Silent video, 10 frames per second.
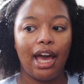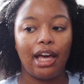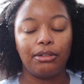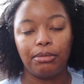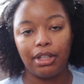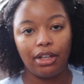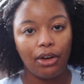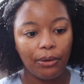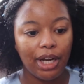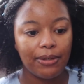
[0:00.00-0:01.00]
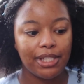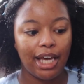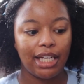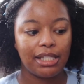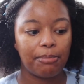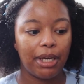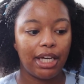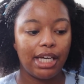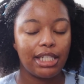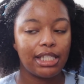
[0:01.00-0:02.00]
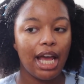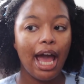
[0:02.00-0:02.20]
I don't plan on going outside as much.